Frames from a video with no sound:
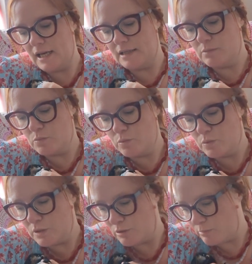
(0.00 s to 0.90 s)
It
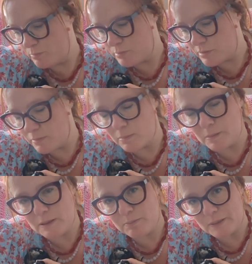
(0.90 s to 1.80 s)
will
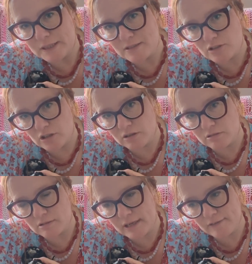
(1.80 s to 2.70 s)
probably be
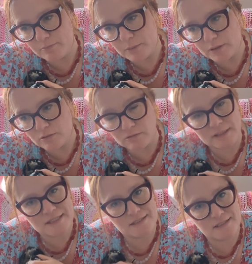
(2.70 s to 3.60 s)
Stylecraft, but not
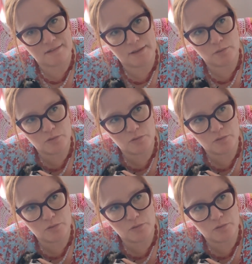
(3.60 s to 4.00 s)
necessarily.